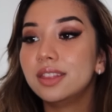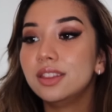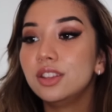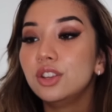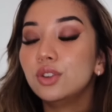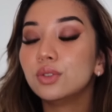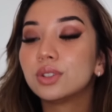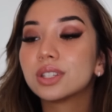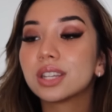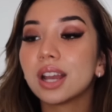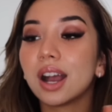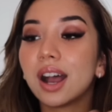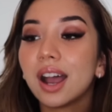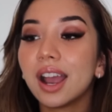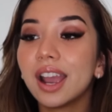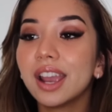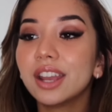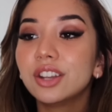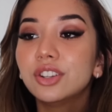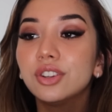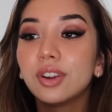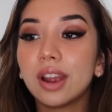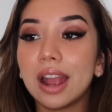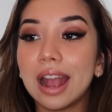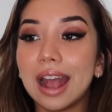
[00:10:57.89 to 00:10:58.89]
you
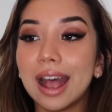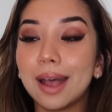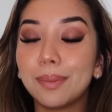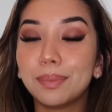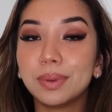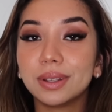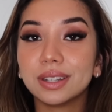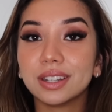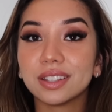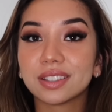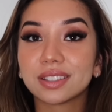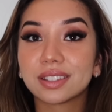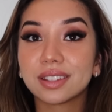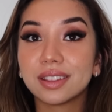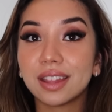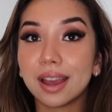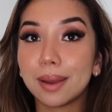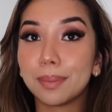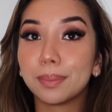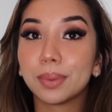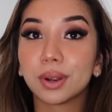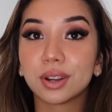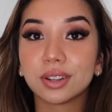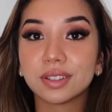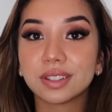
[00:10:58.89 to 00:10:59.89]
tied your happiness to
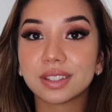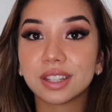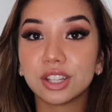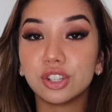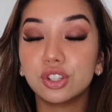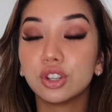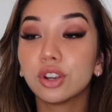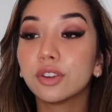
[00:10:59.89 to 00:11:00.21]
that person.